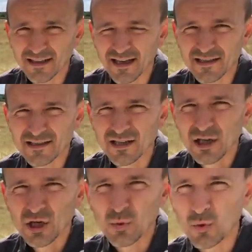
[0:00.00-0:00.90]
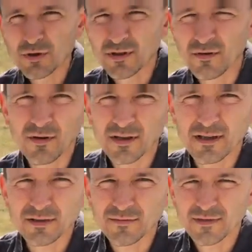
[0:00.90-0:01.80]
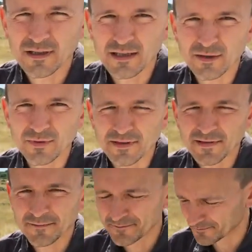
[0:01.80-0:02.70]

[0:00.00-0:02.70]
against water and all kind of liquids.